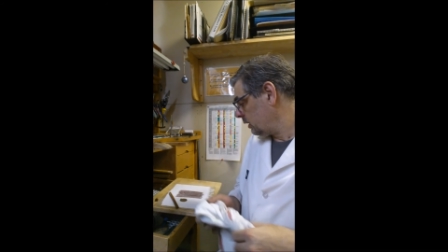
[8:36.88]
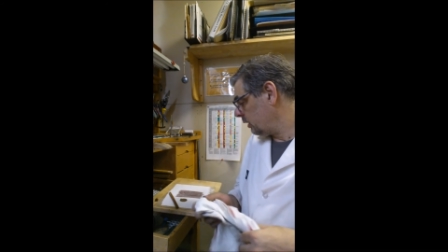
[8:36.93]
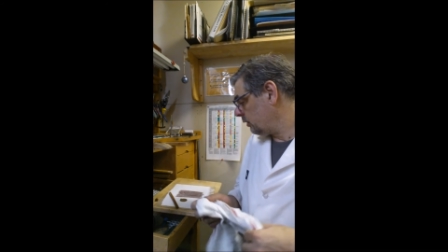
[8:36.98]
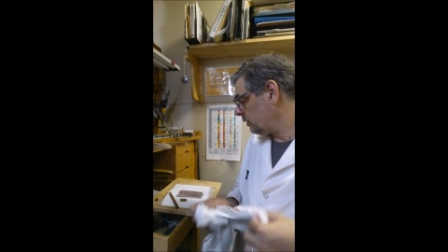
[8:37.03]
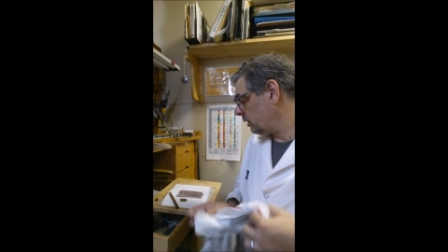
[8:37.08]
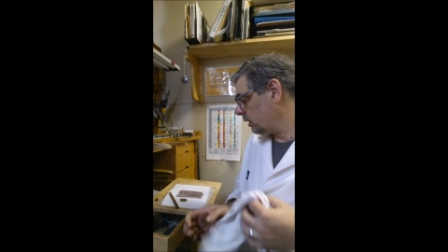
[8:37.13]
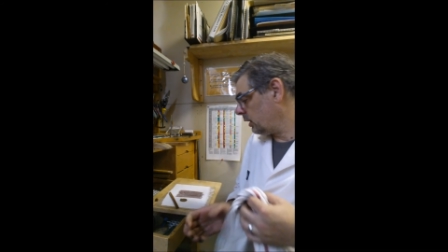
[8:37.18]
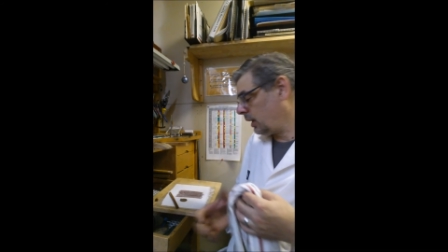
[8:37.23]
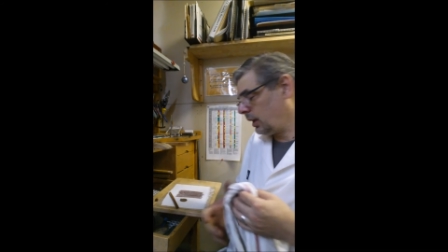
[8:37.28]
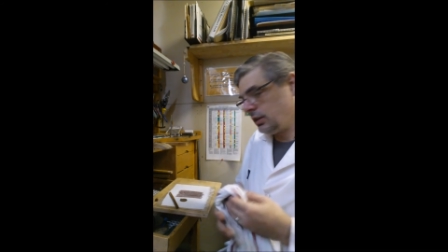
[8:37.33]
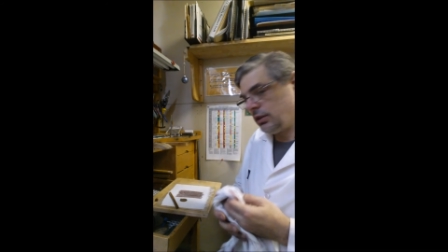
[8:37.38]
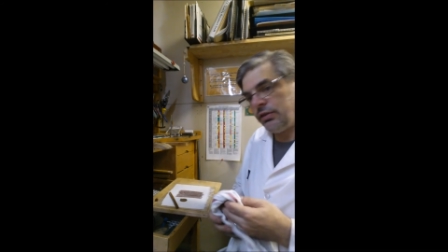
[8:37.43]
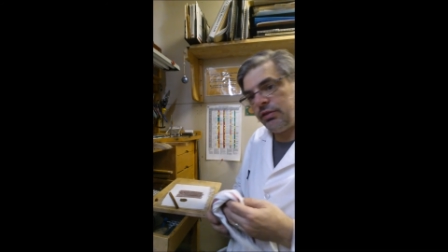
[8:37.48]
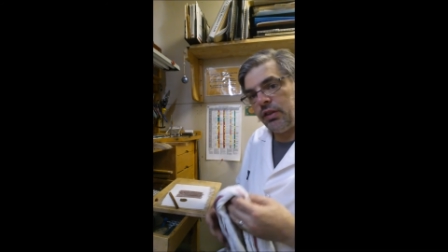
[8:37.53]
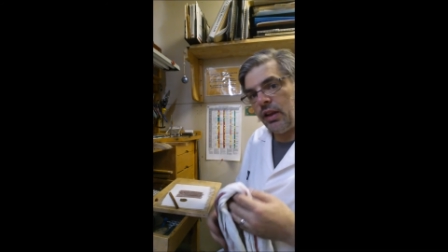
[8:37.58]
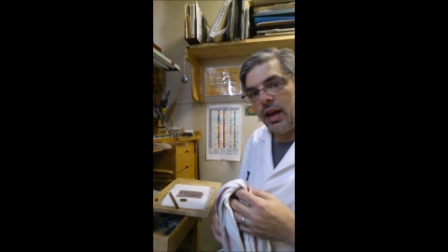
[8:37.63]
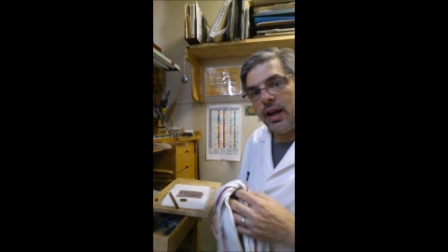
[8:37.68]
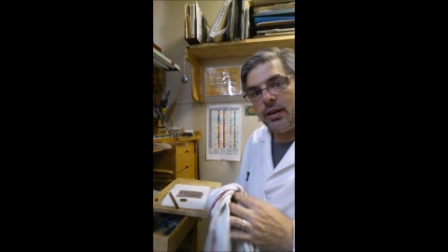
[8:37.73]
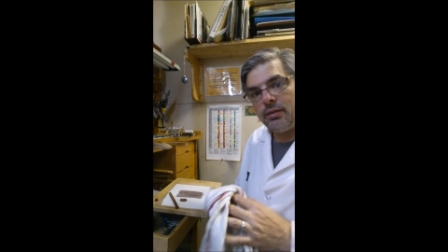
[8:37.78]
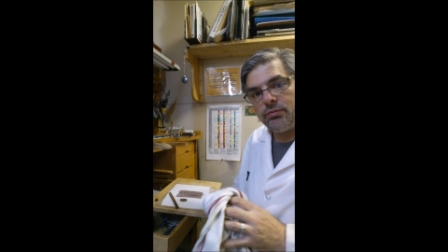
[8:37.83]
Gives you a nice
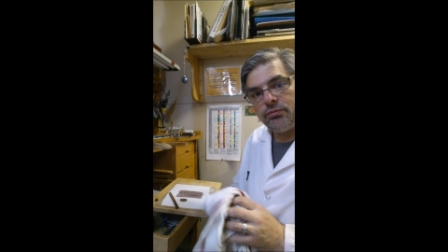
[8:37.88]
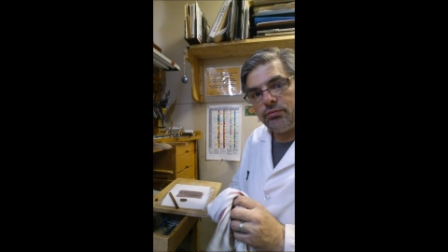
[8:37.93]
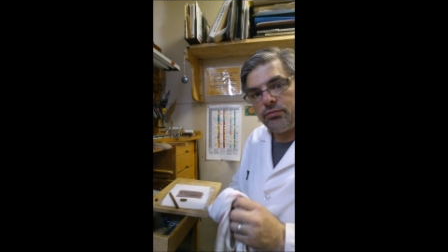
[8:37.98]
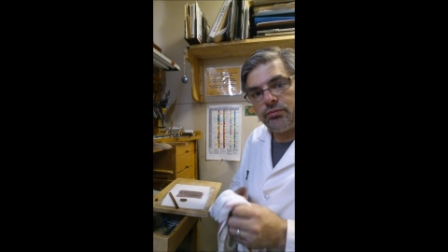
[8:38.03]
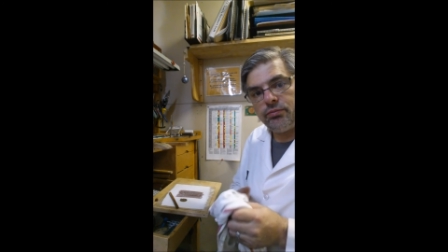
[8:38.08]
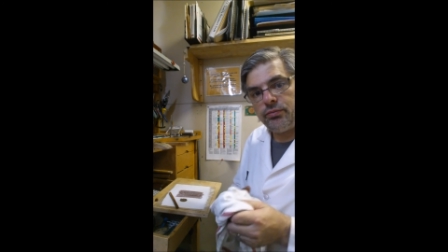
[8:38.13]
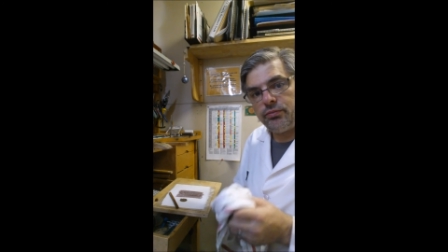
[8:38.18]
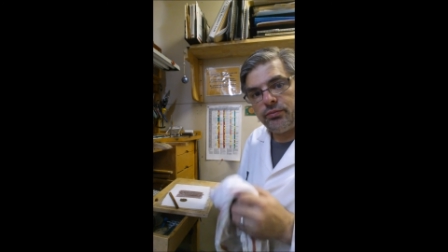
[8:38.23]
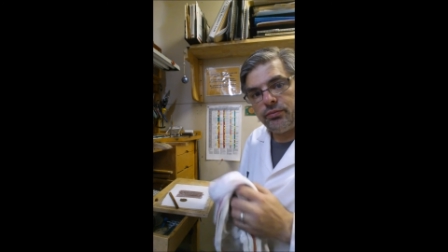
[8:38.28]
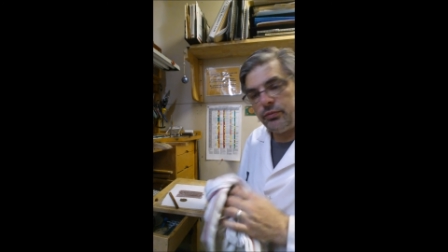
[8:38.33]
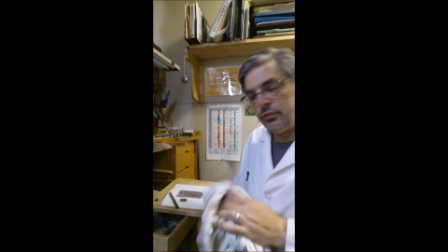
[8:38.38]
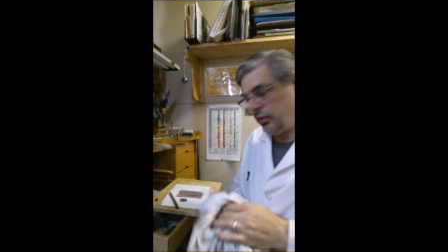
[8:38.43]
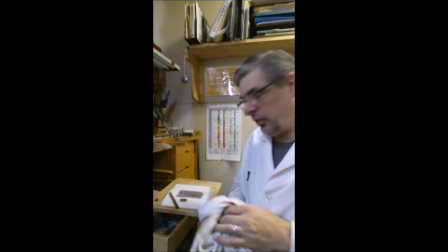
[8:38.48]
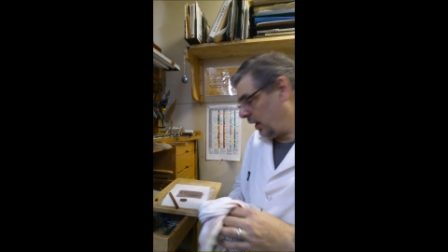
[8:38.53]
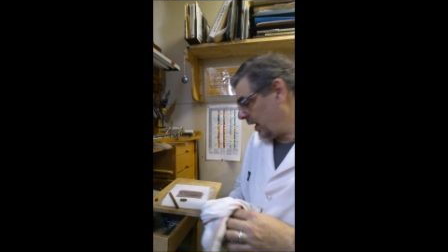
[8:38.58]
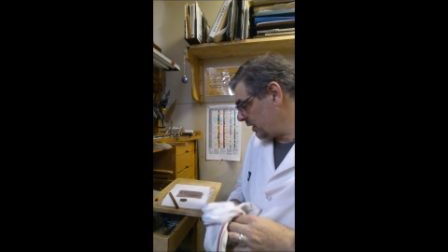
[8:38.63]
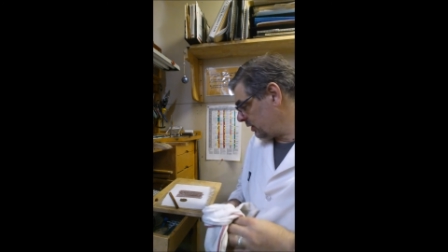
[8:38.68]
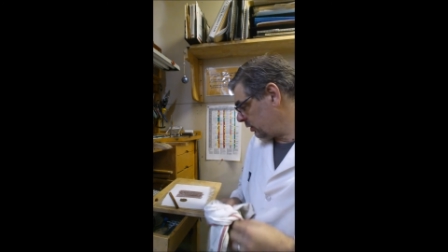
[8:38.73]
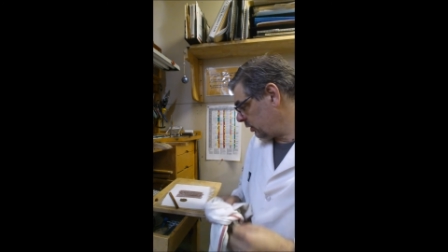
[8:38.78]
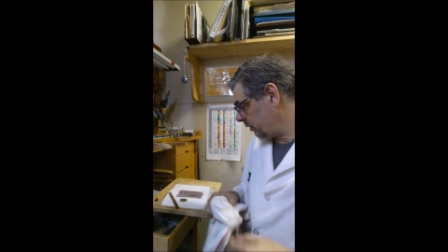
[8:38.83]
flat
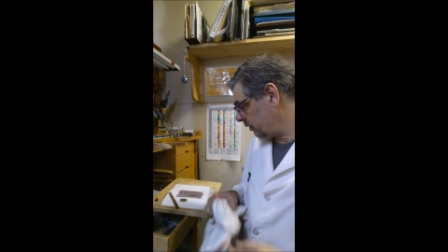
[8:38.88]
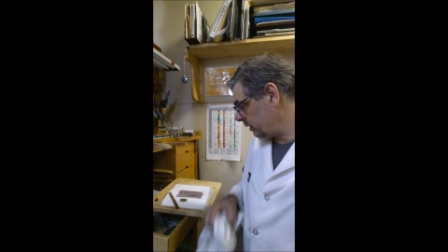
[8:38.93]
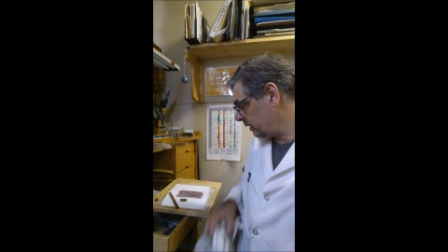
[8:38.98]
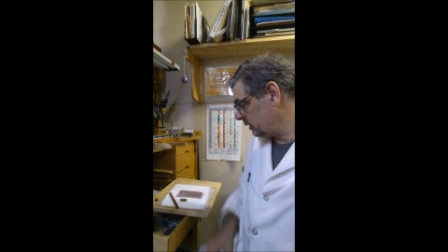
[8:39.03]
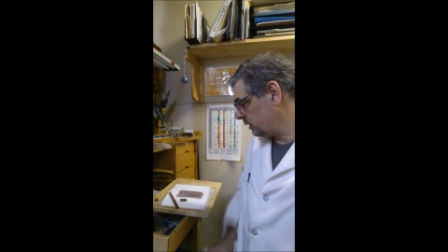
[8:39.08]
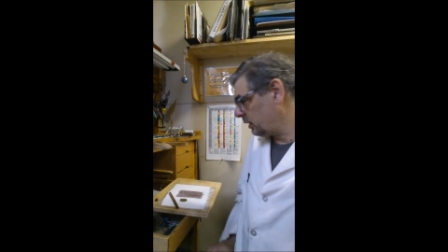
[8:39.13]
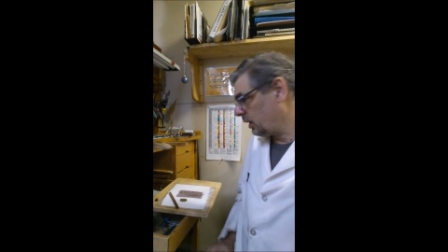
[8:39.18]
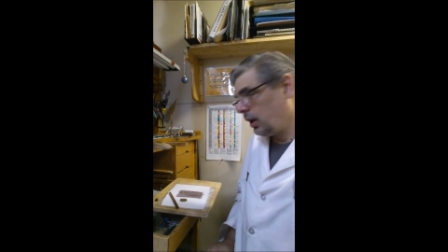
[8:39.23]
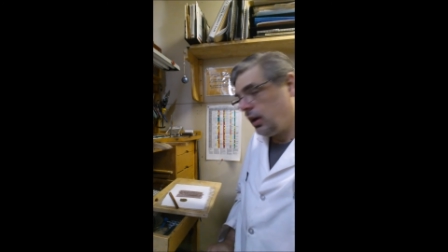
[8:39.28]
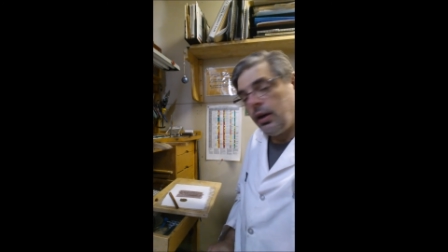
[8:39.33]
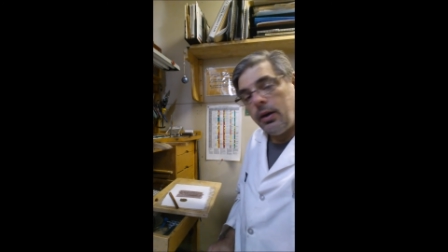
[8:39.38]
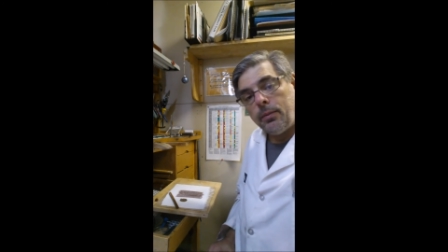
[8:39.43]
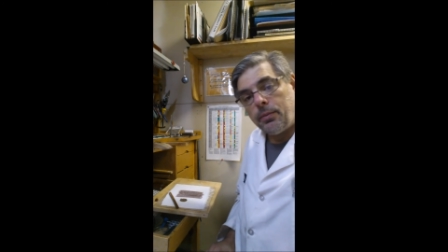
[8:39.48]
surface.